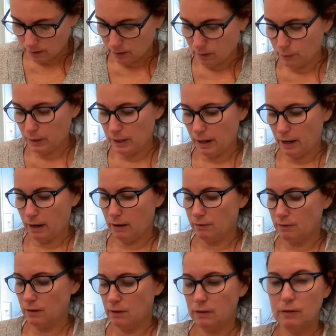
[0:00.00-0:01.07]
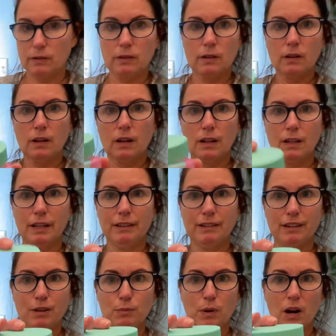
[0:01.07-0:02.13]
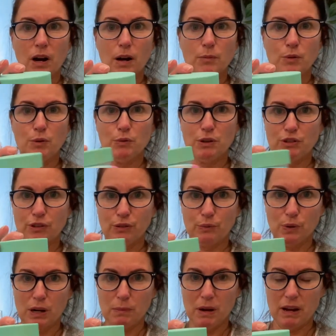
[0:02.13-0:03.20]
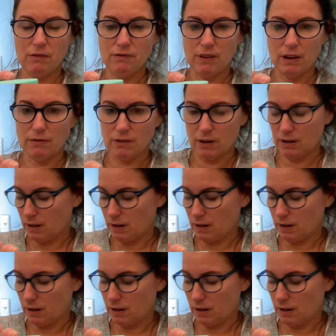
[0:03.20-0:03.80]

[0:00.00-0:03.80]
And we have this cleansing balm, which is one of my favorite